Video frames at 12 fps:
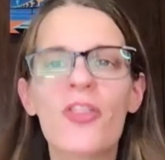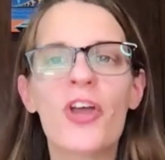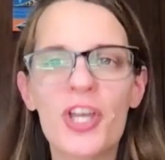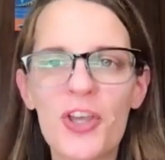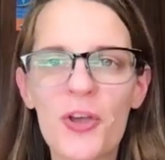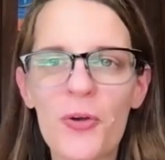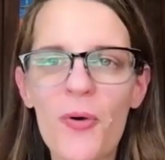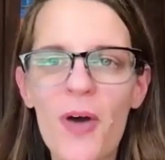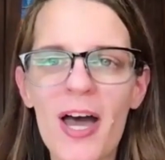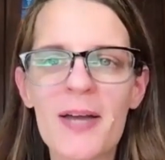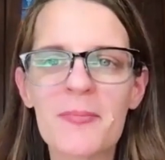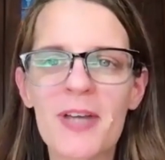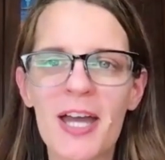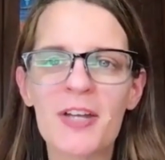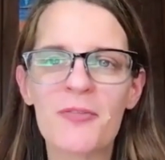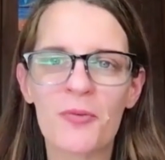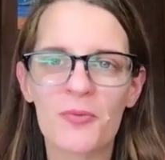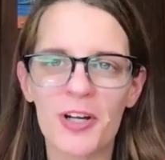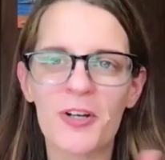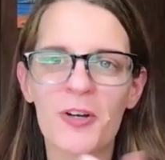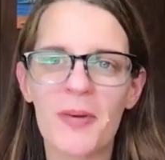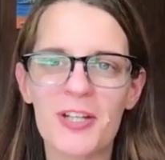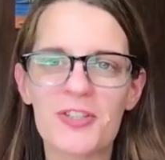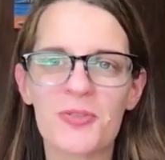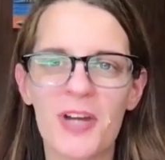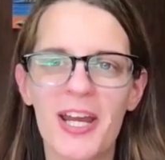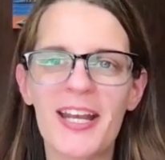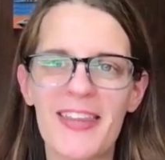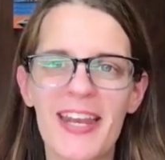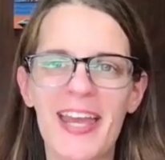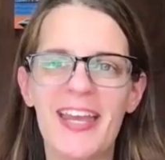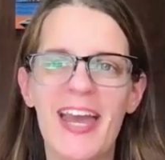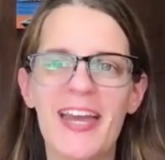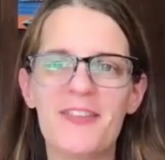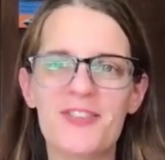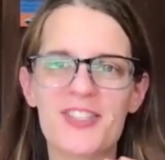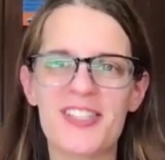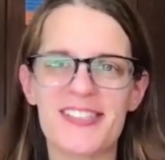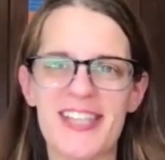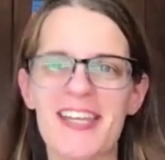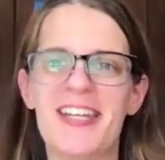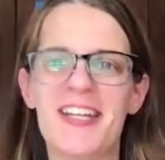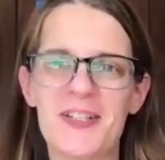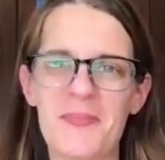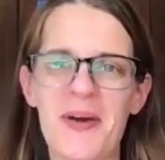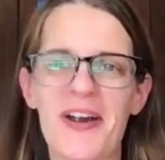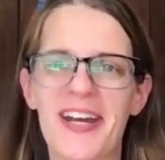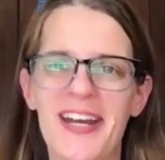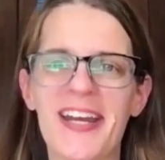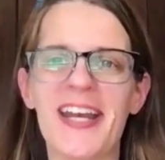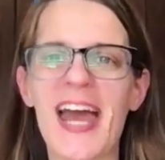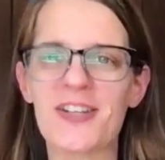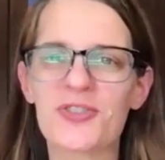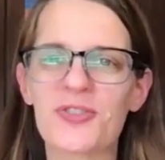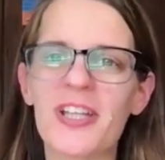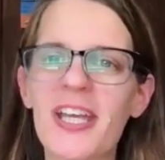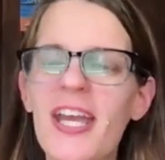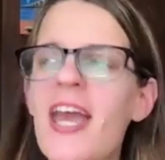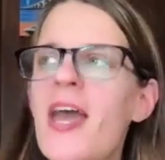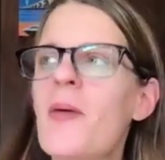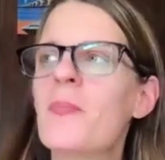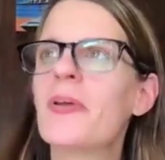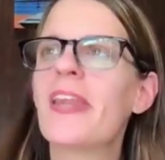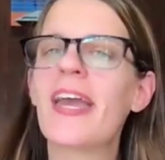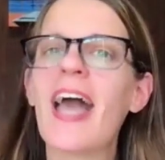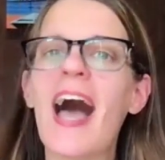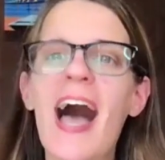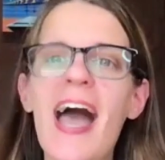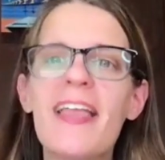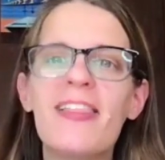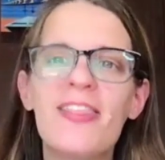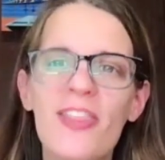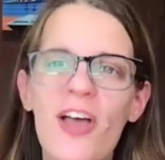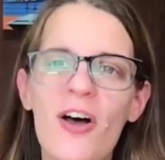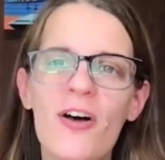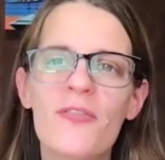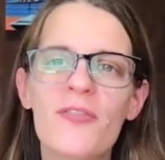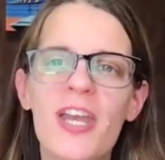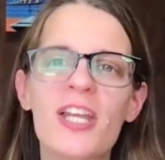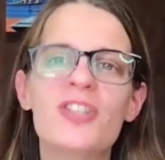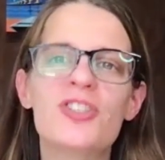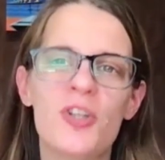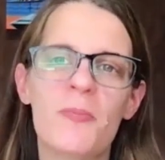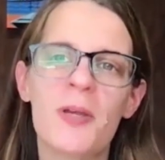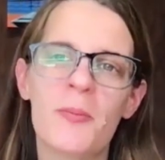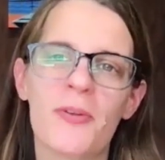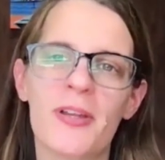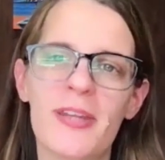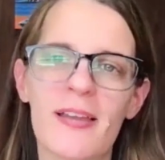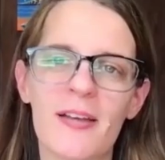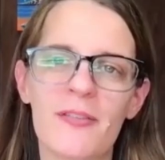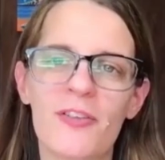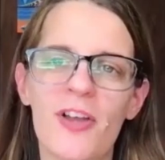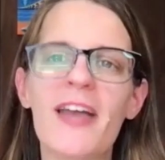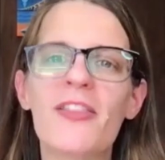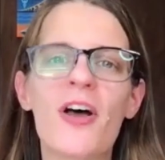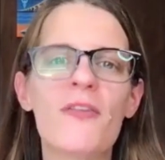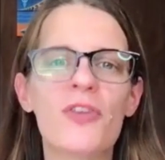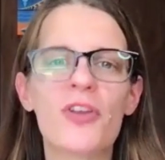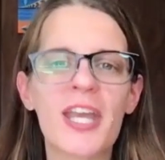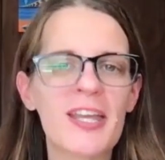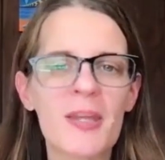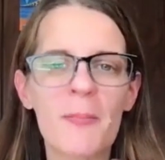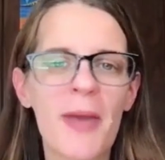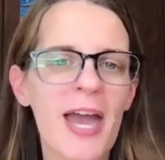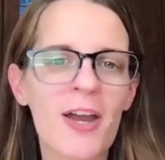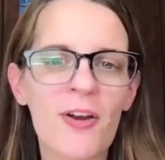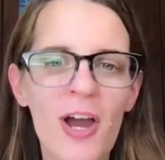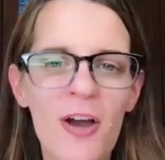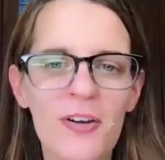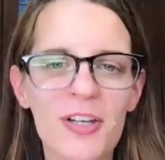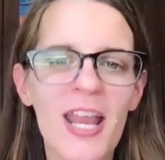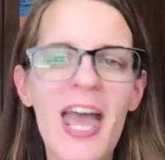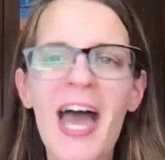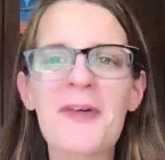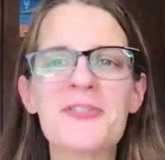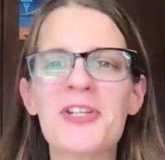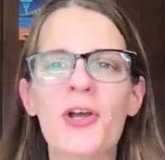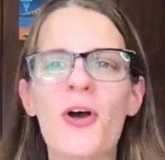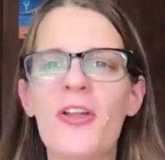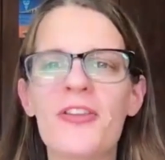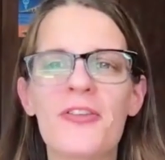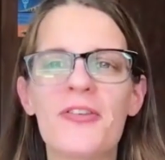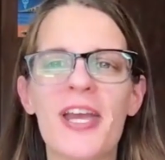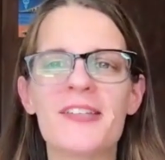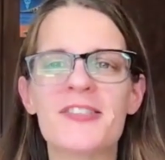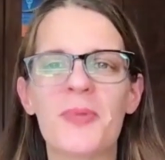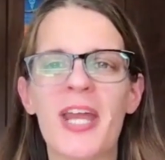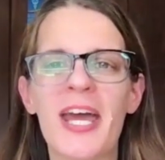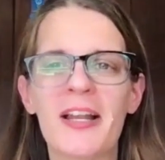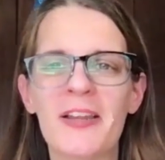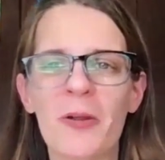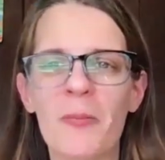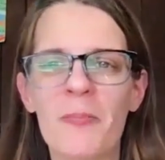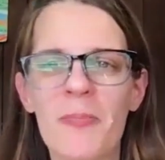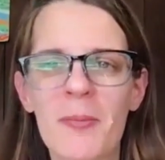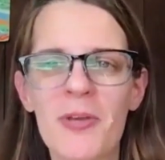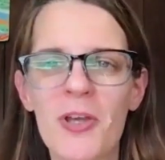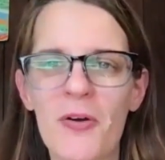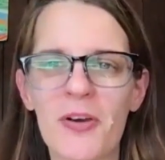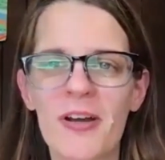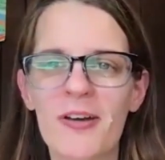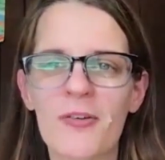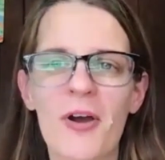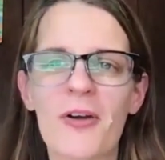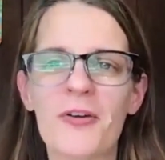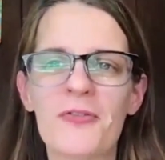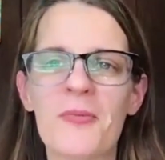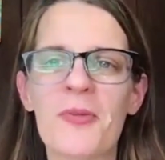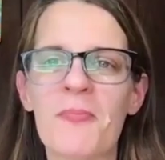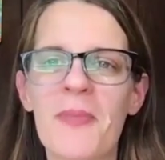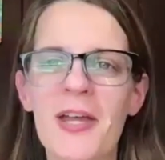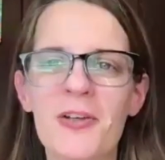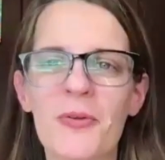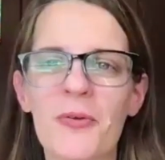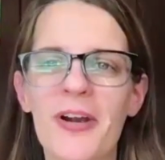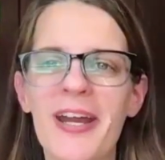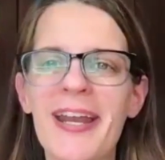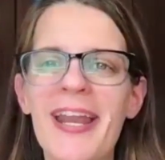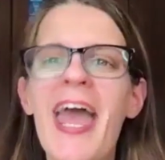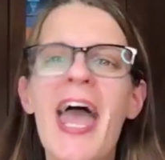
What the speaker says: like you, I'm kind of a writer by trade, and then I kind of just ascended into marketing naturally. But like, I love getting to know people on level. I love looking in the background. And I was on a call the other day and someone had a little baby Yoda, Grogu from the Mandalorian.